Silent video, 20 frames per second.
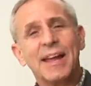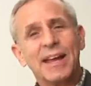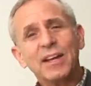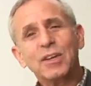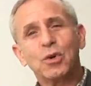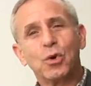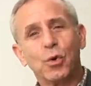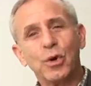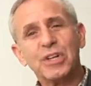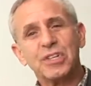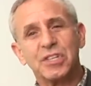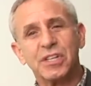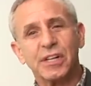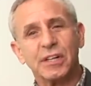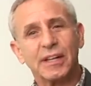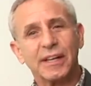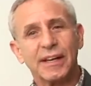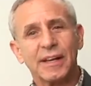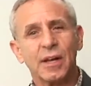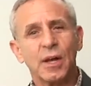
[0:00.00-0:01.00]

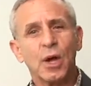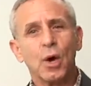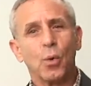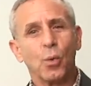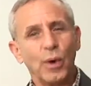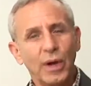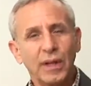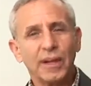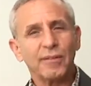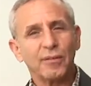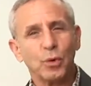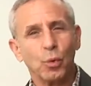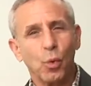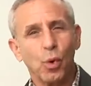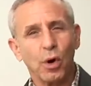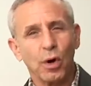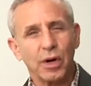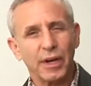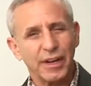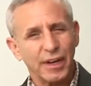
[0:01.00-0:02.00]
Increasingly, we live and
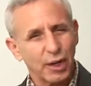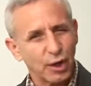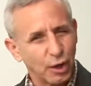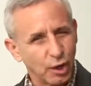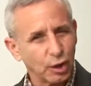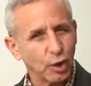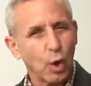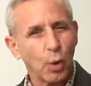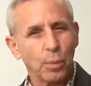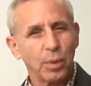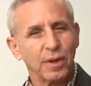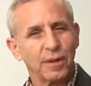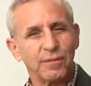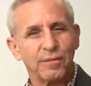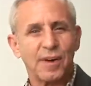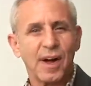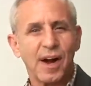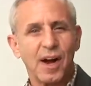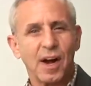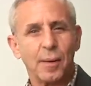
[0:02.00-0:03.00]
work in a global
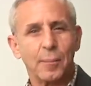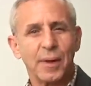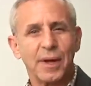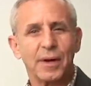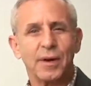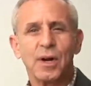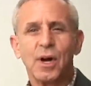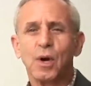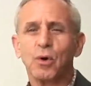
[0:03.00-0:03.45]
environment,